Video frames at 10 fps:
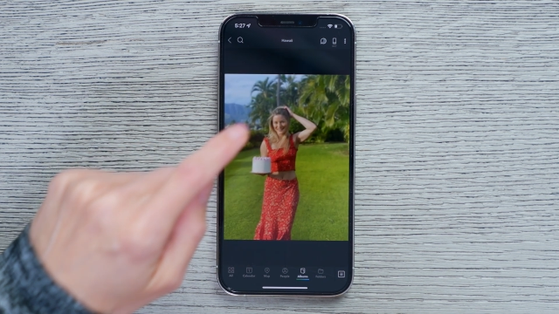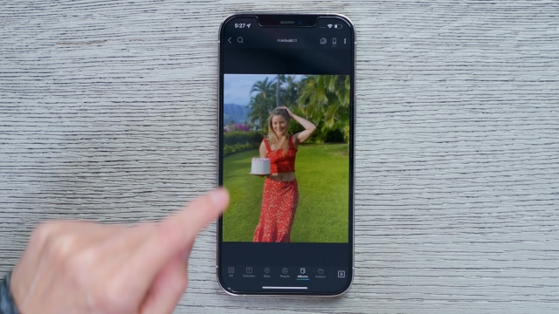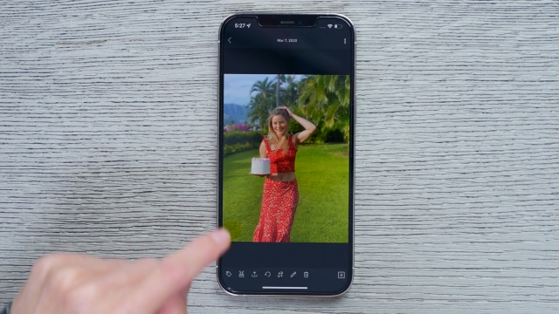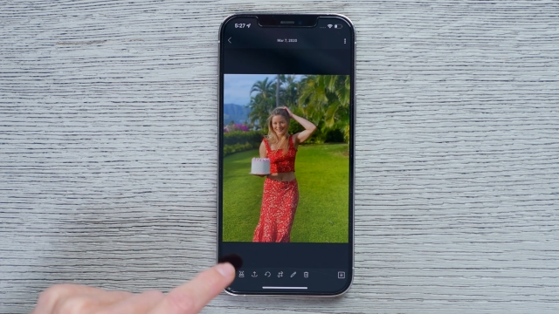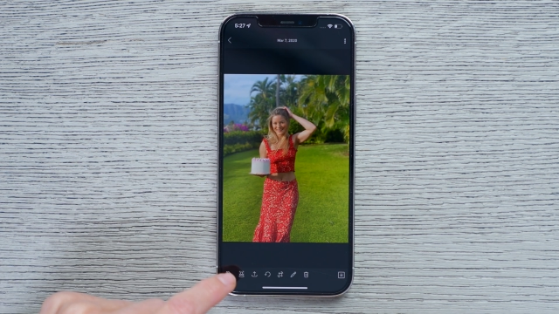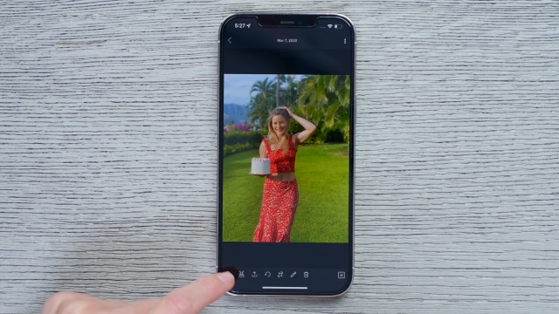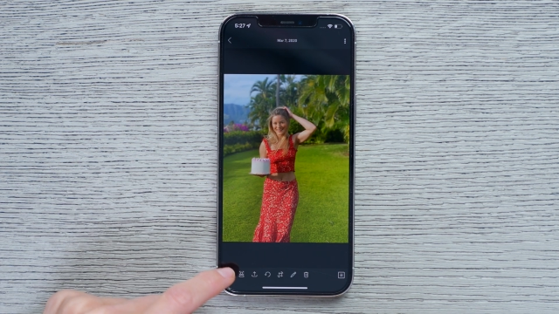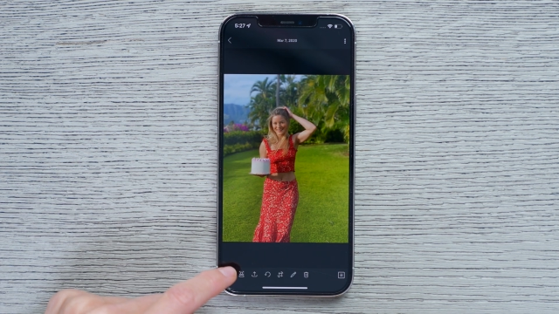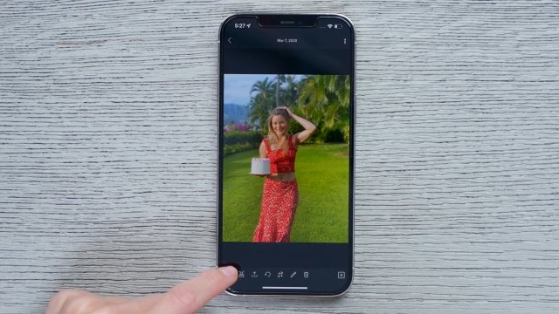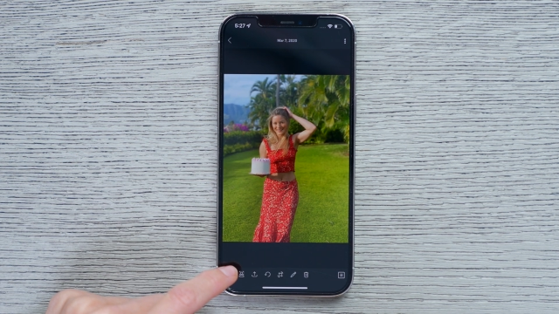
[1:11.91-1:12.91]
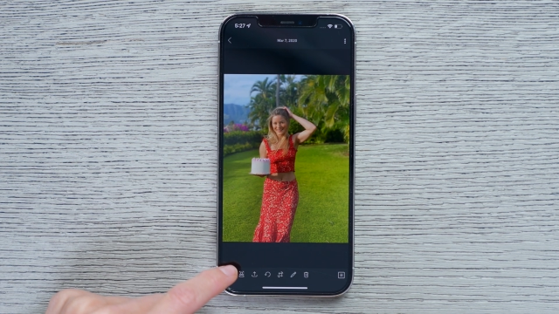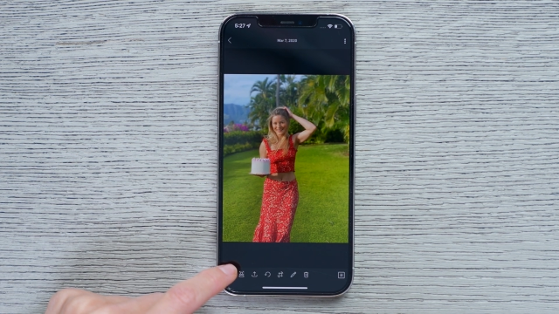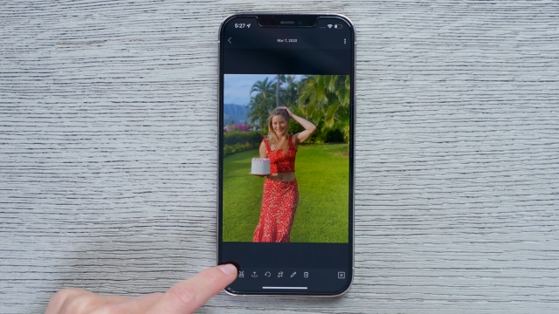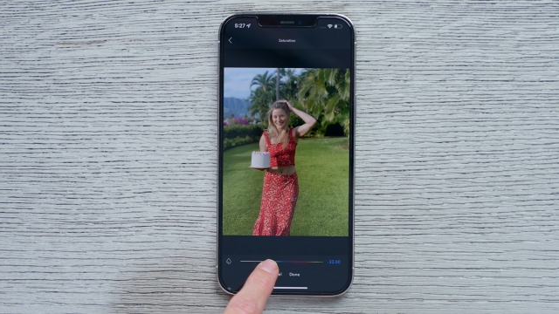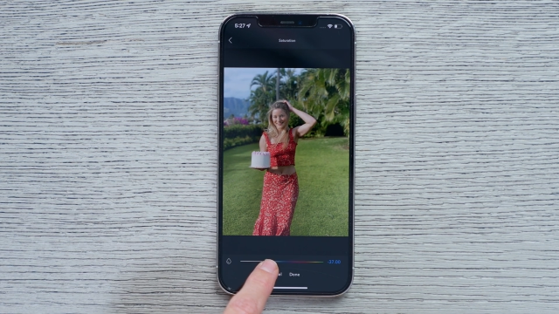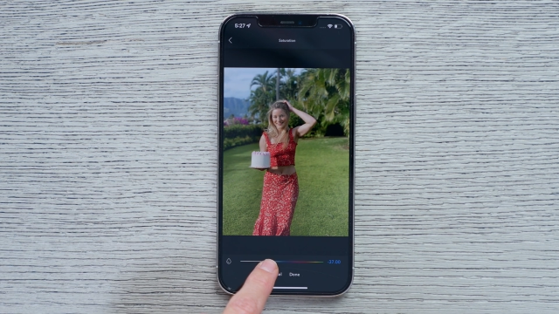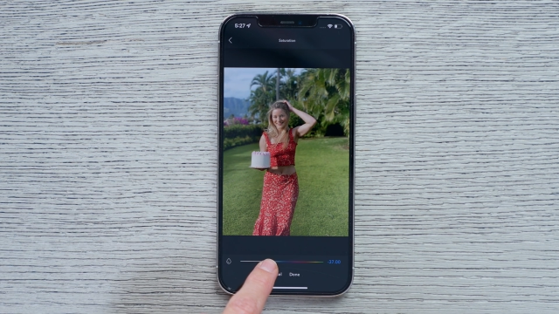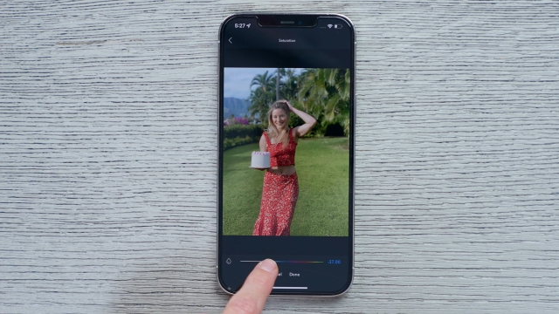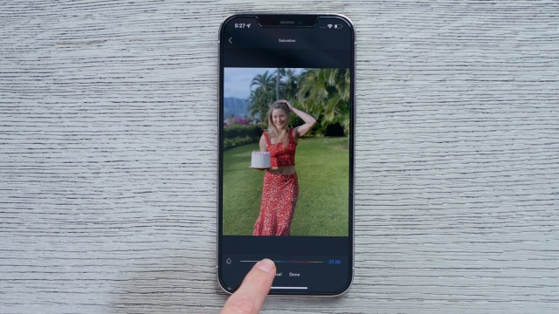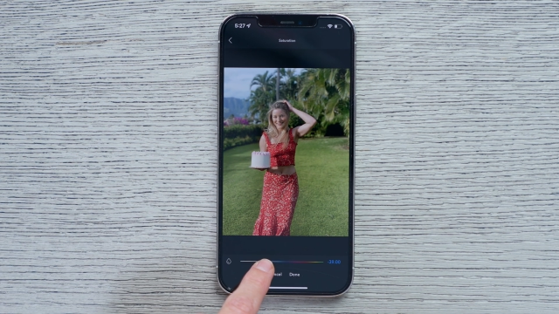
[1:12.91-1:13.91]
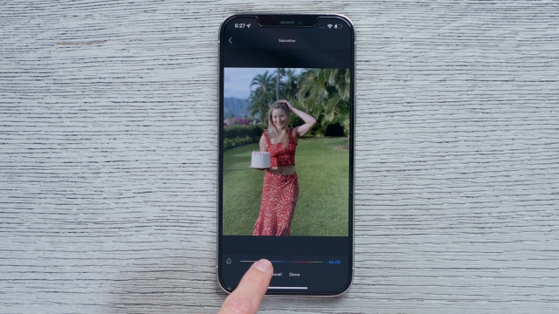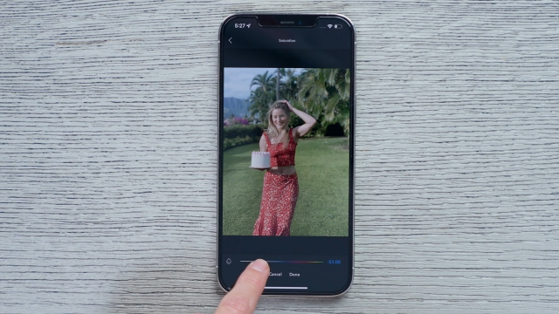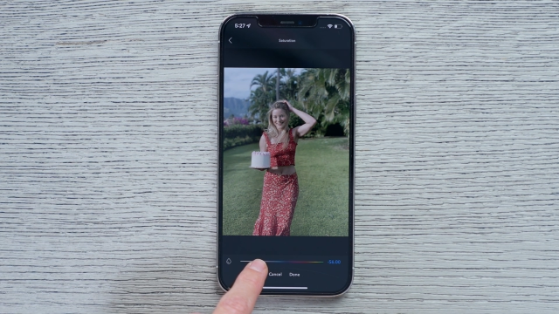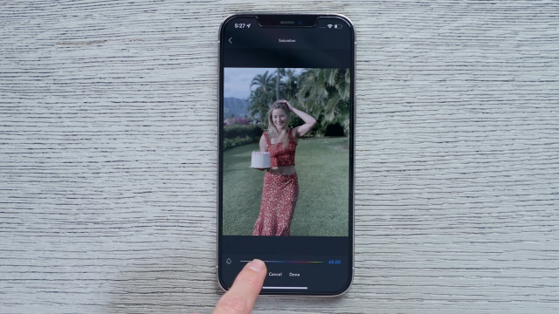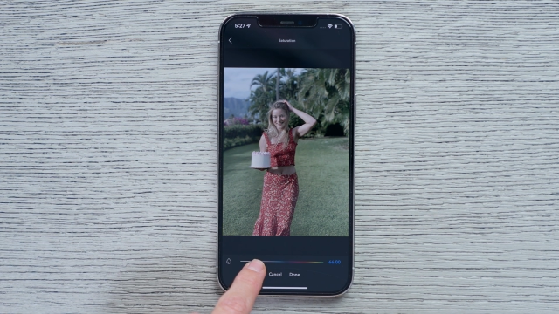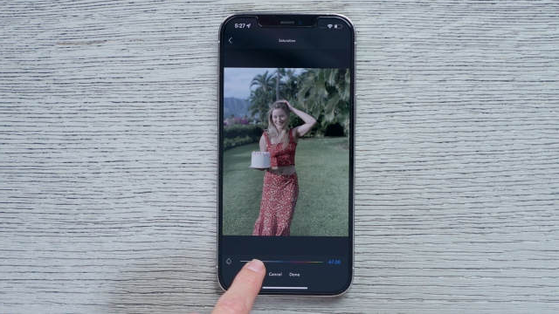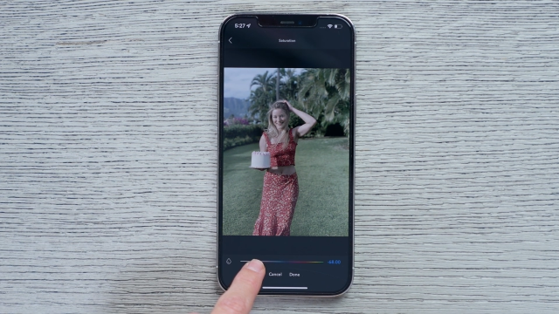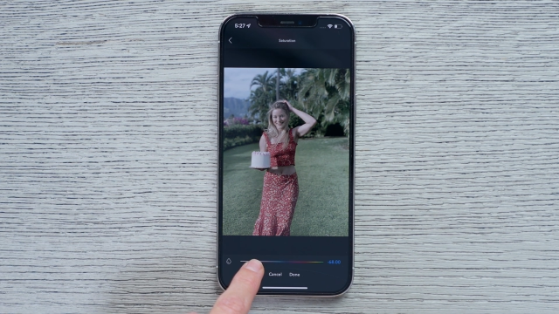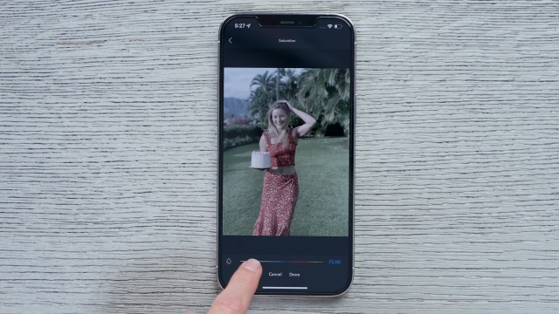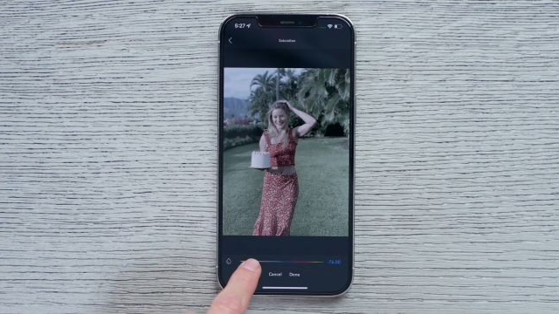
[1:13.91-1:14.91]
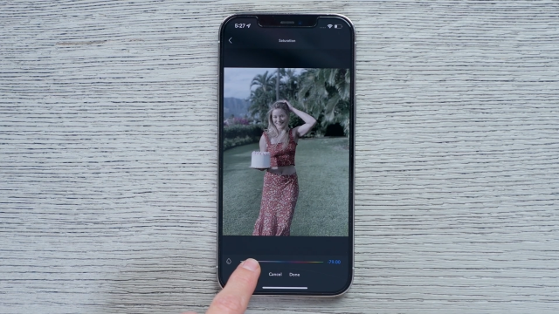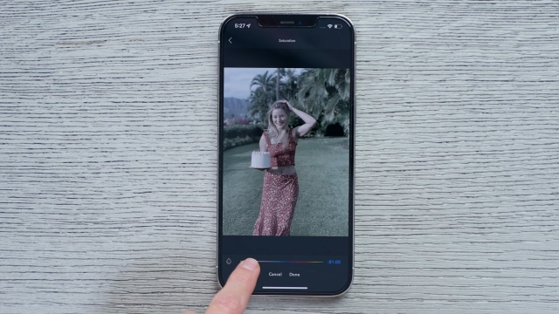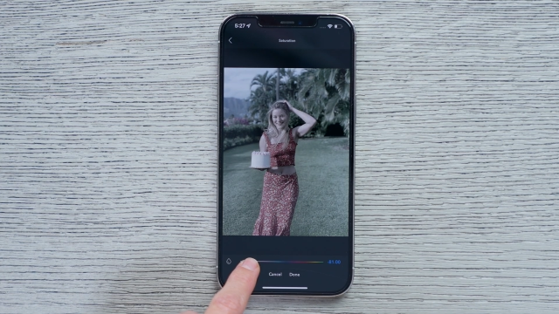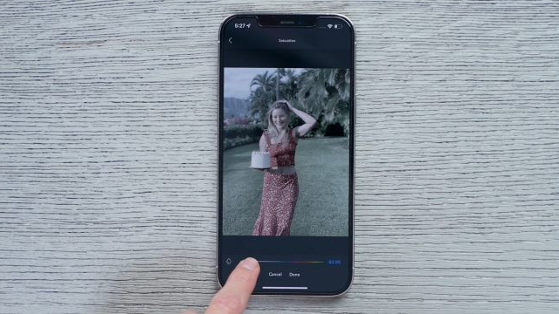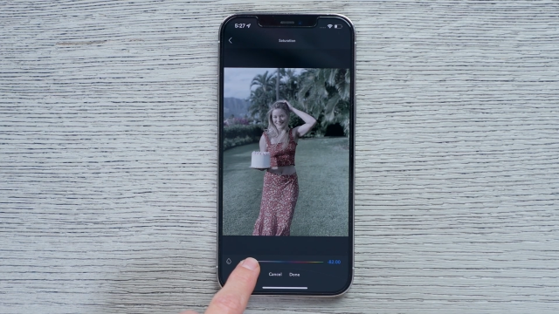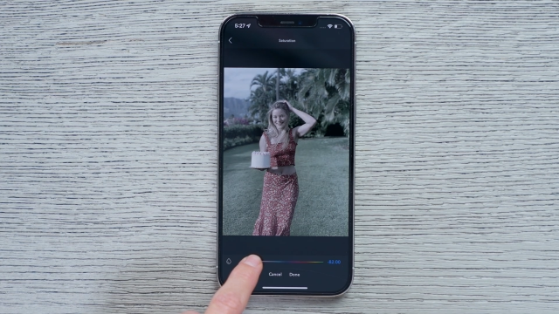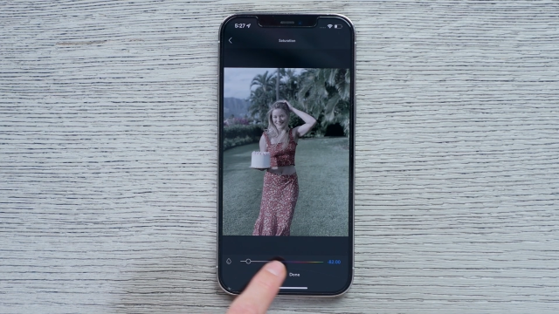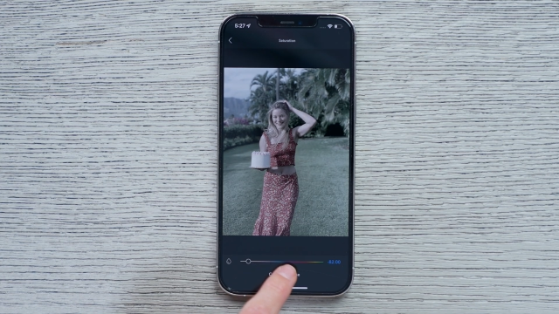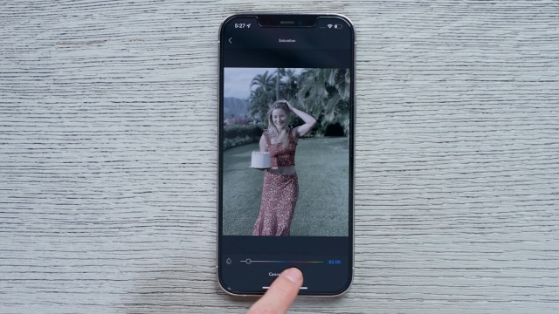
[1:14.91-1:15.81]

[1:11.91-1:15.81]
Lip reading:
No face is visible, so there are no lips to read.